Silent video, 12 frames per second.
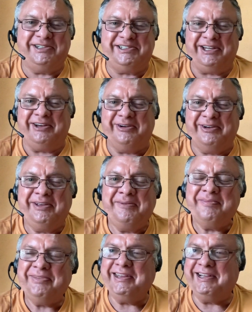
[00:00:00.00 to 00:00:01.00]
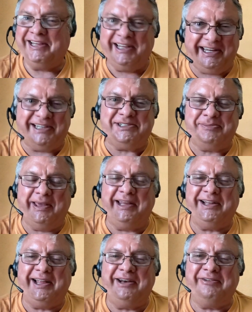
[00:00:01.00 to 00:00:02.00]
So Lydia's made
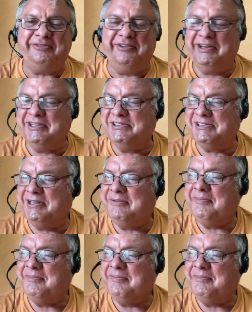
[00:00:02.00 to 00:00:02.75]
a lot of friends.